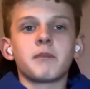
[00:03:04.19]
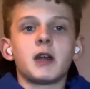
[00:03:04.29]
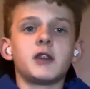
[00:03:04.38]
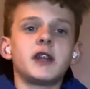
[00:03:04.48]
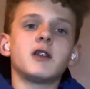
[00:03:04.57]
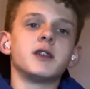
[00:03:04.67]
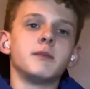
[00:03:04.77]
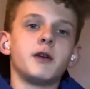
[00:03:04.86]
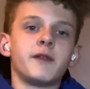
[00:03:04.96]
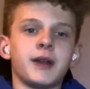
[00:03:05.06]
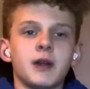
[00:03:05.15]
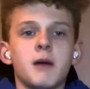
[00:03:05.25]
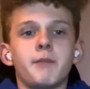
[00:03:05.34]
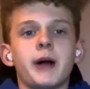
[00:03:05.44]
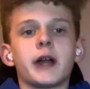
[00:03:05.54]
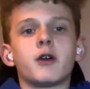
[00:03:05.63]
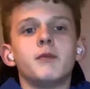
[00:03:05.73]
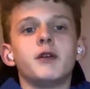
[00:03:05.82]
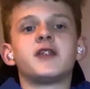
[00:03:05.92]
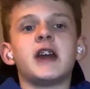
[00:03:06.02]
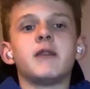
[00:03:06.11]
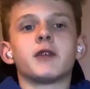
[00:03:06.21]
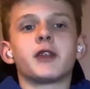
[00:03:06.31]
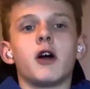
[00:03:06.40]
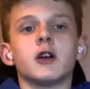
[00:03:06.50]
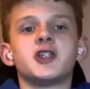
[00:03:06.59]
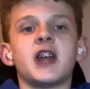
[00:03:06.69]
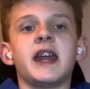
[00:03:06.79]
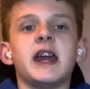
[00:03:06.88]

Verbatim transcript: Later in the movie, Michael moves in with RJ,